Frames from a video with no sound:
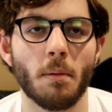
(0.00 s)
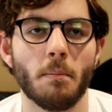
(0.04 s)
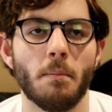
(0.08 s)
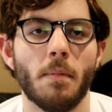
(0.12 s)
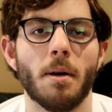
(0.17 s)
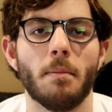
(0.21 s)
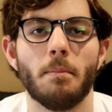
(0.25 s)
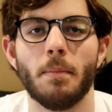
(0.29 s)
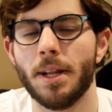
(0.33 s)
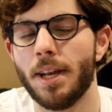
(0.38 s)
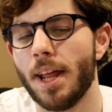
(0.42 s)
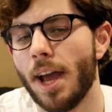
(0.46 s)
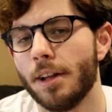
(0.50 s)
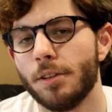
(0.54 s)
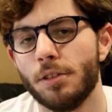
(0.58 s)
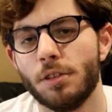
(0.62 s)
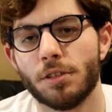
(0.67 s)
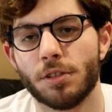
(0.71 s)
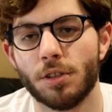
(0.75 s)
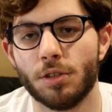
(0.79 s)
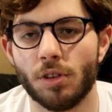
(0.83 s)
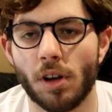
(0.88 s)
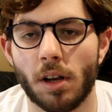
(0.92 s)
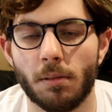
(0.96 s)
But my dad
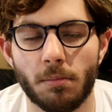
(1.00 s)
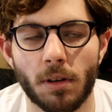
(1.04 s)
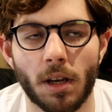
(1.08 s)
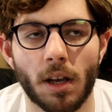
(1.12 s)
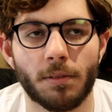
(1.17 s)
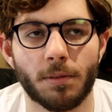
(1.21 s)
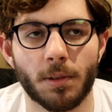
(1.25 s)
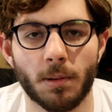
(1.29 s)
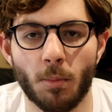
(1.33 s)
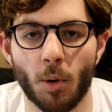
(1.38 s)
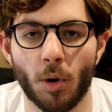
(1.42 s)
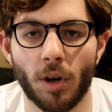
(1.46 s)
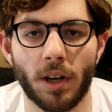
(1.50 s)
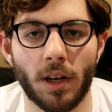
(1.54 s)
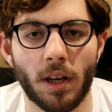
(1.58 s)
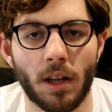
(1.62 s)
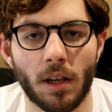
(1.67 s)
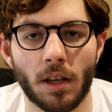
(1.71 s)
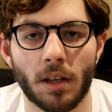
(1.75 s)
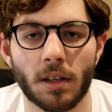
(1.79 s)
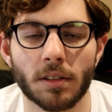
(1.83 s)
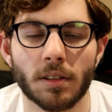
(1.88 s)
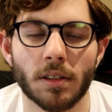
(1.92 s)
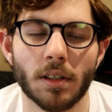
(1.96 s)
used to drive me every
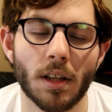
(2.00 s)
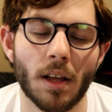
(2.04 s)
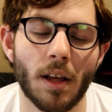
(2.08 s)
morning.